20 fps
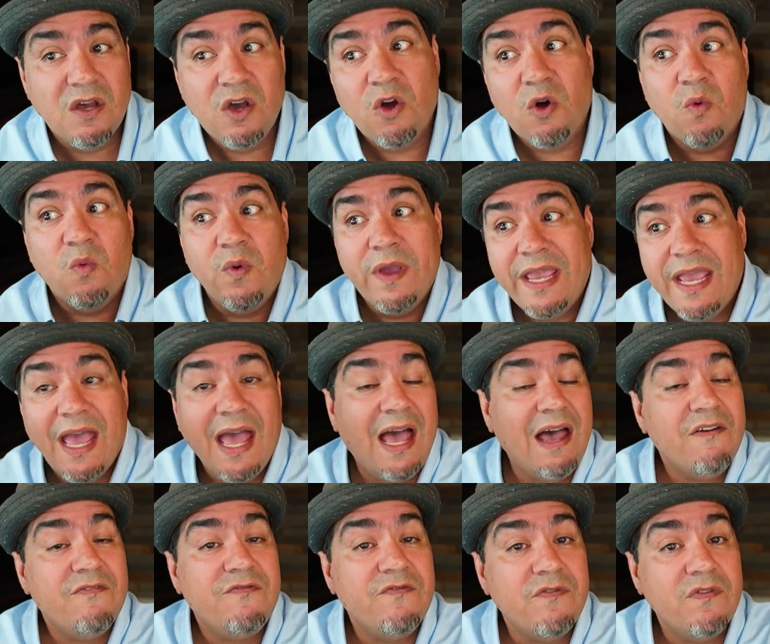we
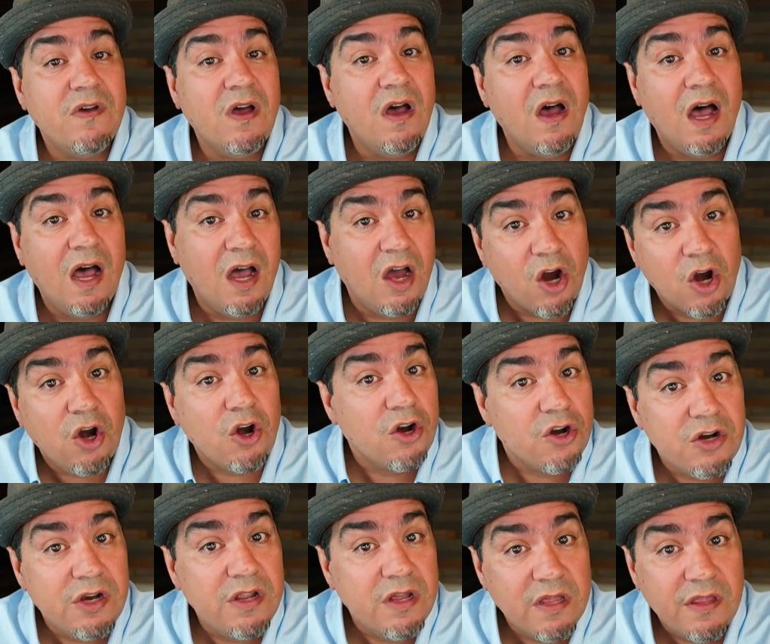have
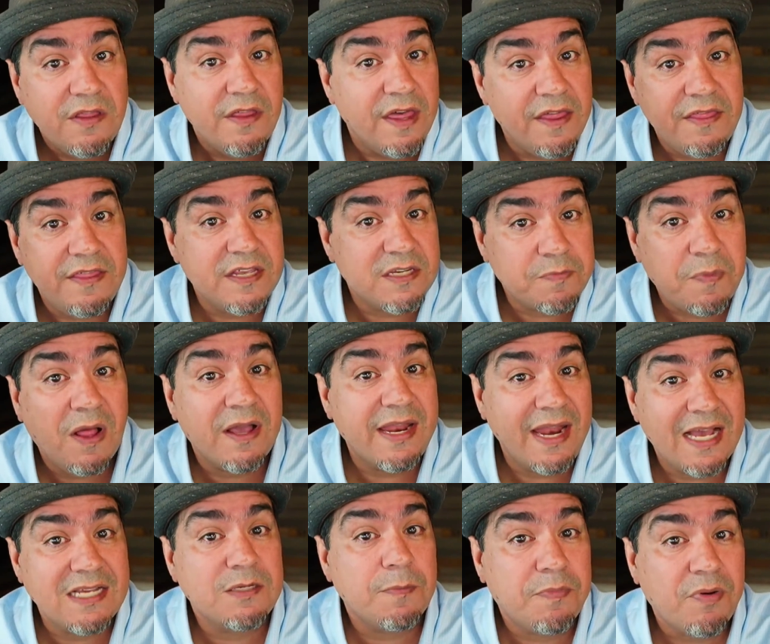heard that this plugin
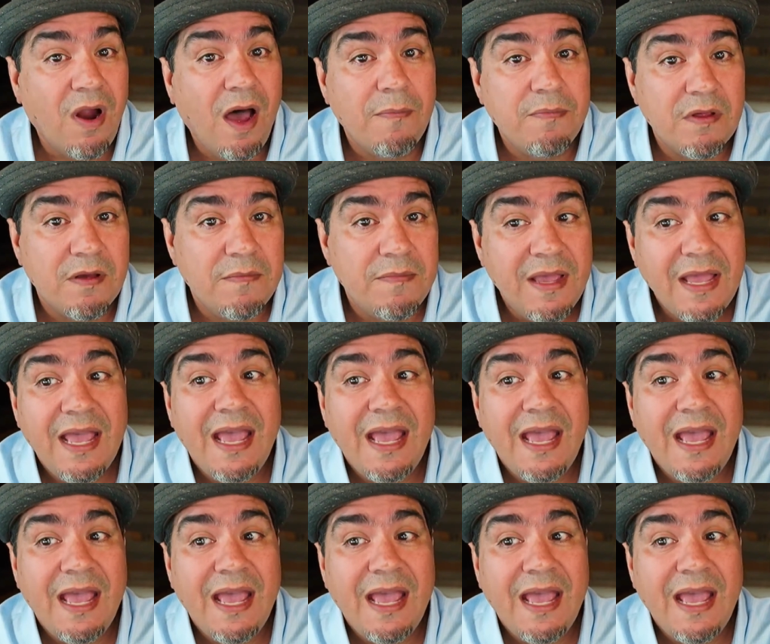has a problem,